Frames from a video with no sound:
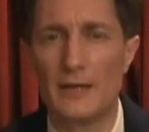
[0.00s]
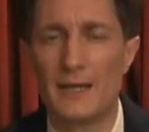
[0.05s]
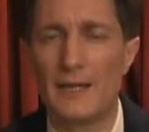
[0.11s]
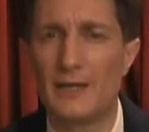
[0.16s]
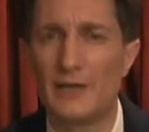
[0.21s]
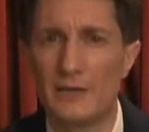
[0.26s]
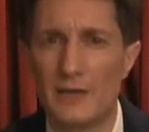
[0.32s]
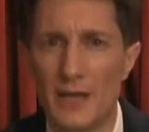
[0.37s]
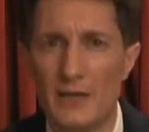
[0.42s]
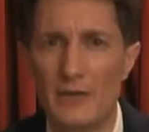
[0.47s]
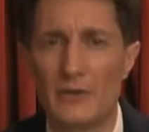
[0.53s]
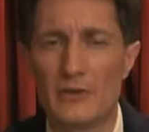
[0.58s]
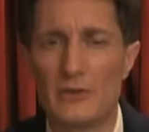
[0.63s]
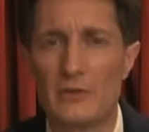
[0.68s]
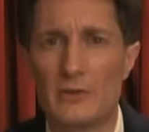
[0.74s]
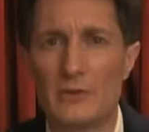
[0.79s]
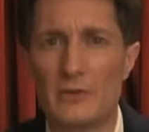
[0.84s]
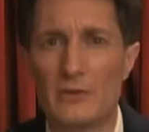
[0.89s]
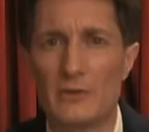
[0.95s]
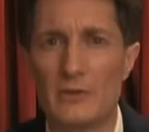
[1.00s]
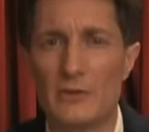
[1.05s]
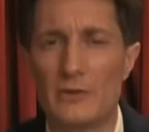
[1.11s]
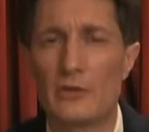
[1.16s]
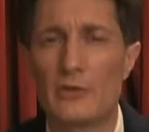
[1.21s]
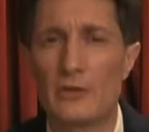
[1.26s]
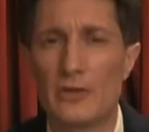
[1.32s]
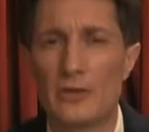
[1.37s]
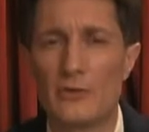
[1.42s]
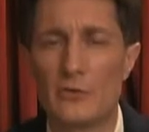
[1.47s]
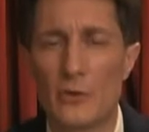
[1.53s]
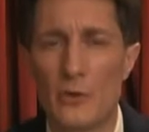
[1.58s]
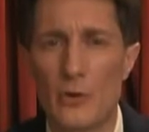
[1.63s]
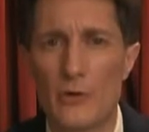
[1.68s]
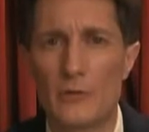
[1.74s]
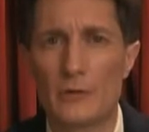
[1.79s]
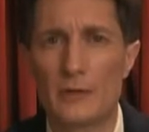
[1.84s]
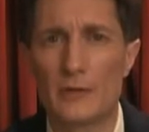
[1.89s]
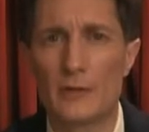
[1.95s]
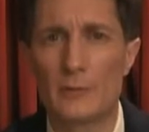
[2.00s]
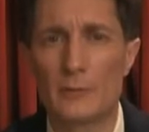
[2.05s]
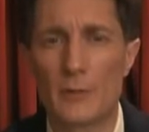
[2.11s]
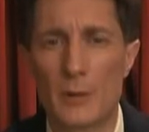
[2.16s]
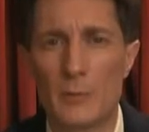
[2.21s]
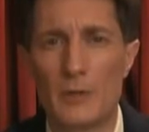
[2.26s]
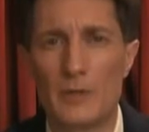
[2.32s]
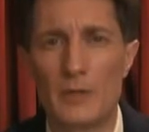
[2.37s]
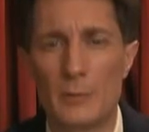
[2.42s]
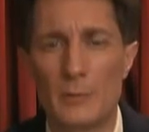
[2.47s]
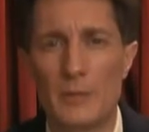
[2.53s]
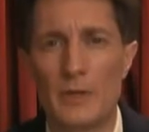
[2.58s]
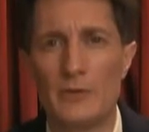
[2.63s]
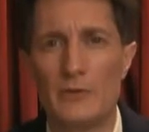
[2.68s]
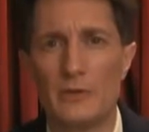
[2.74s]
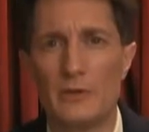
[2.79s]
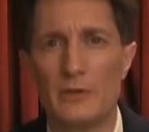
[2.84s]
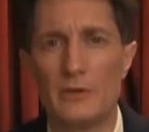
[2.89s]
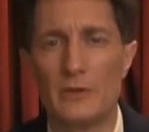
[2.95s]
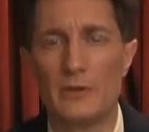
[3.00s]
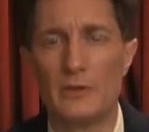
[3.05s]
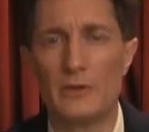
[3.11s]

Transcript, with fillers: intended to disorient public opinion